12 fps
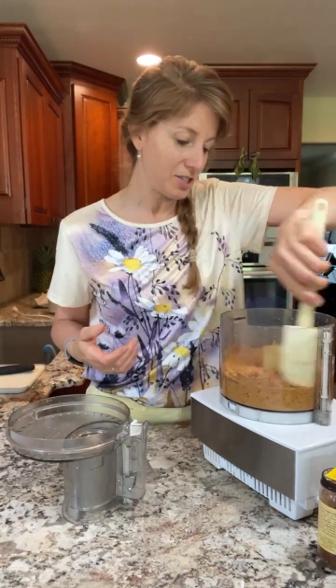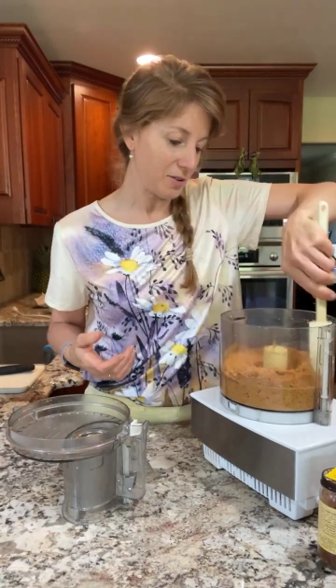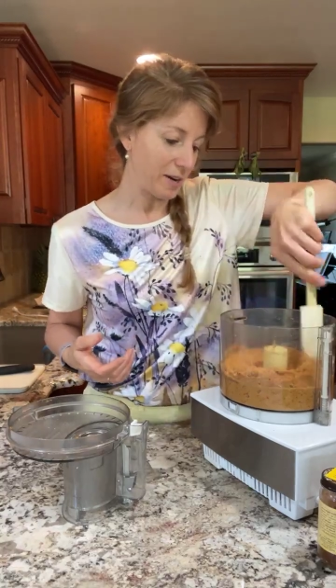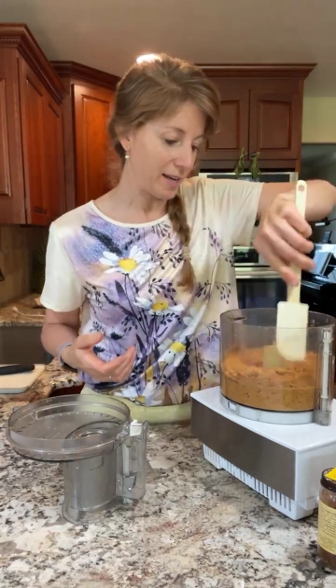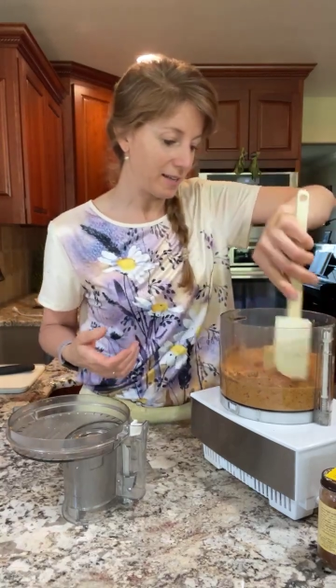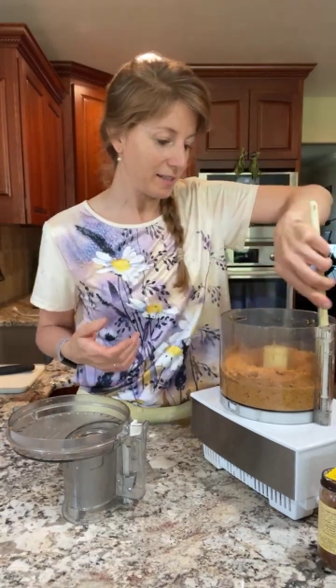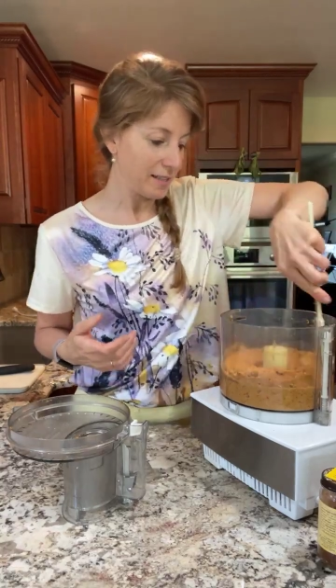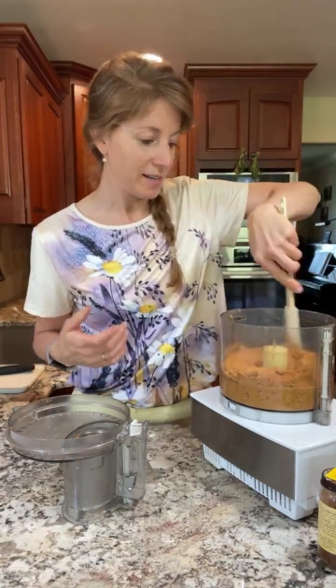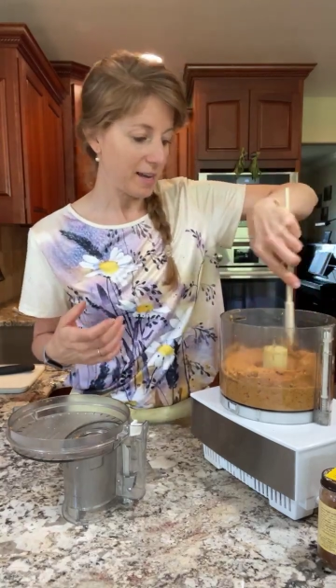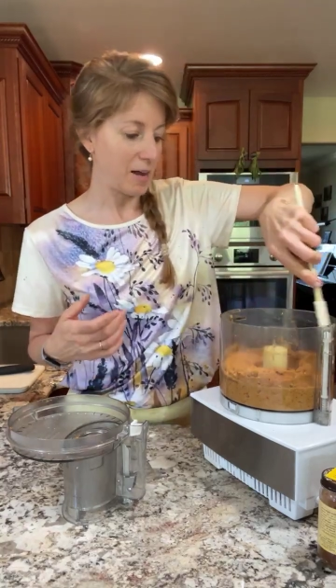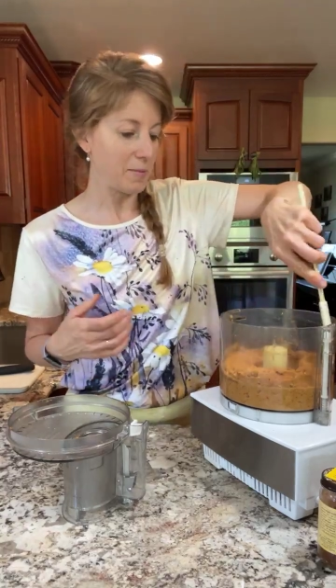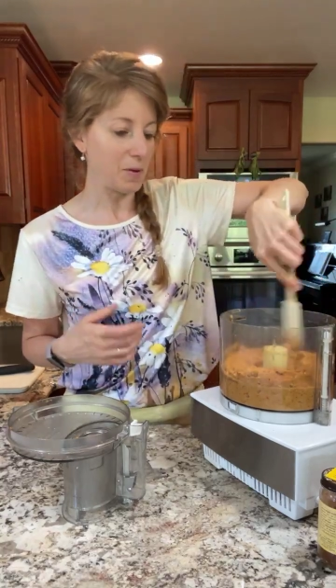to it.
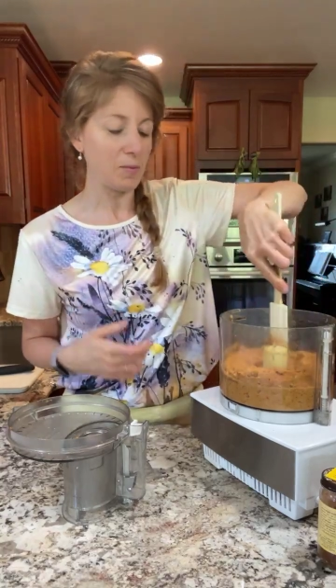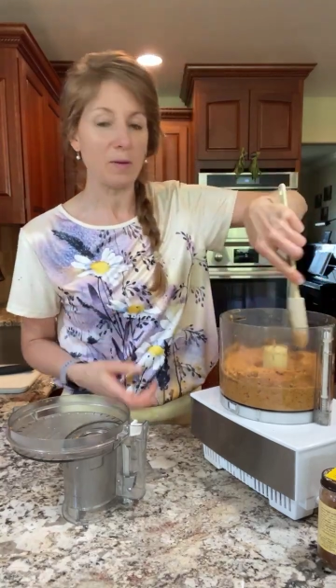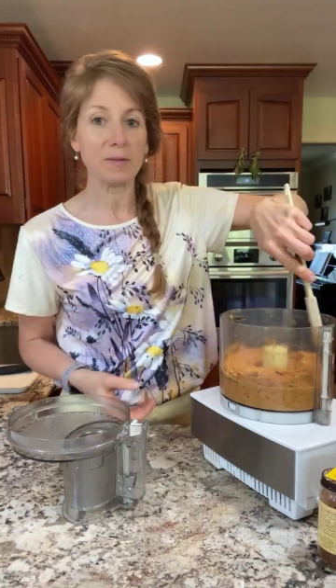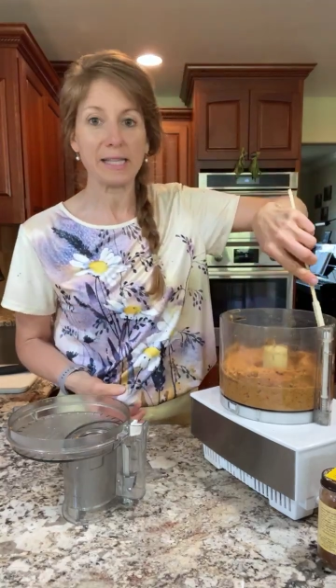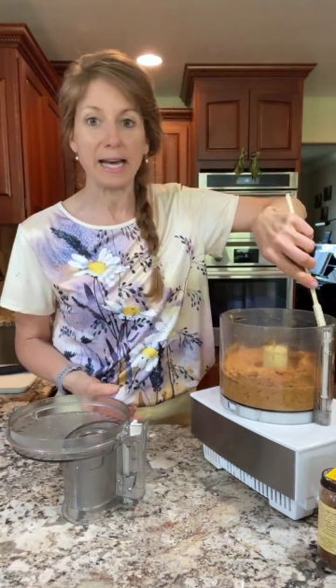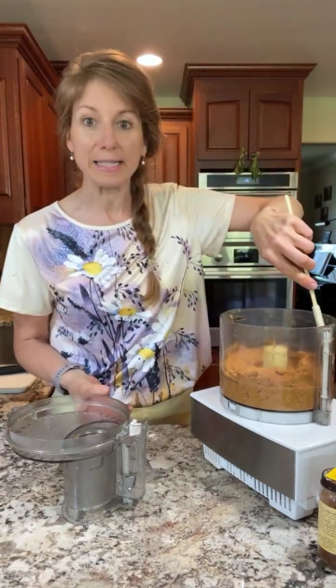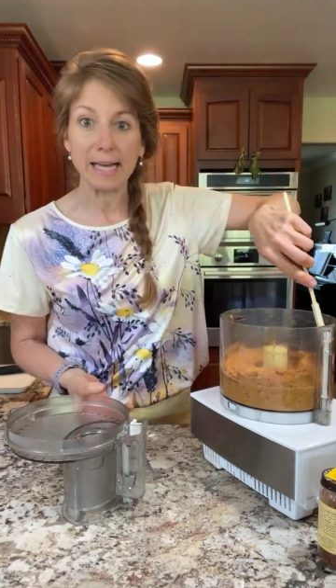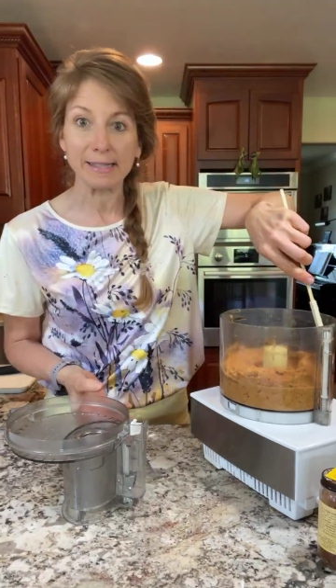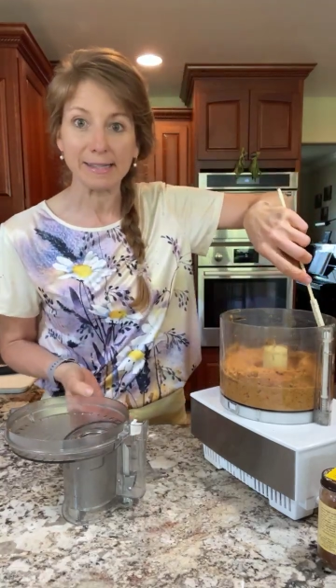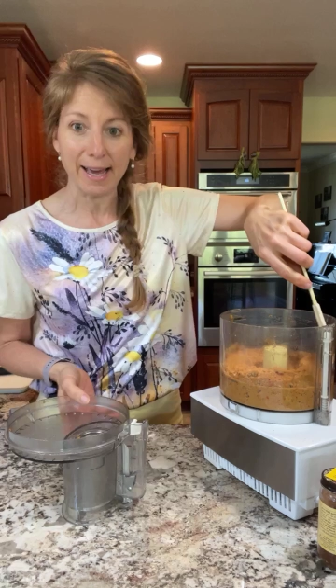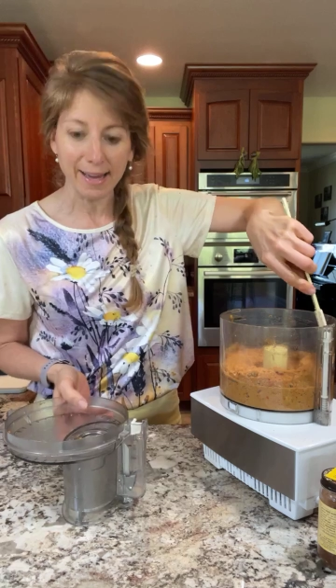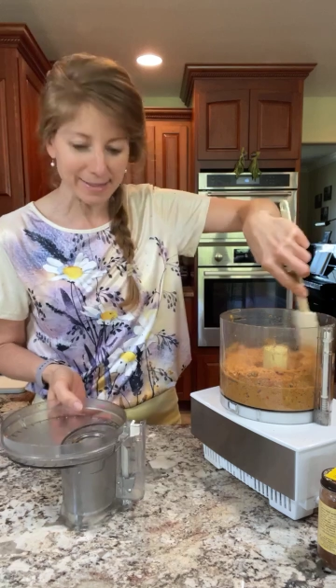I mean, what was that,
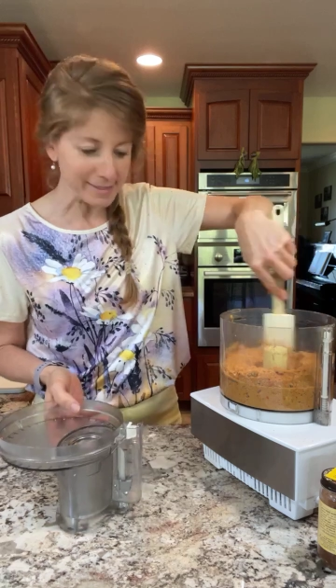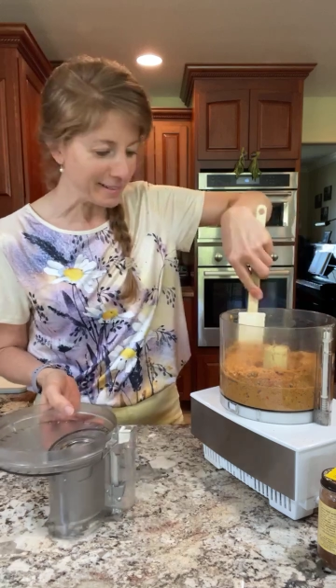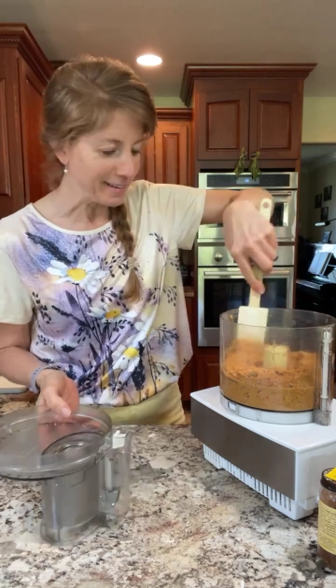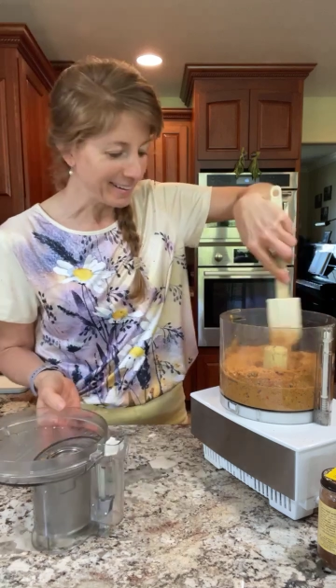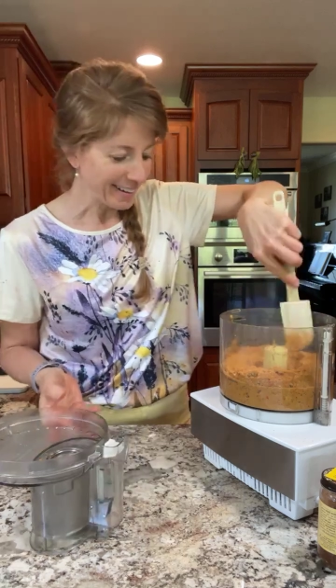10 seconds?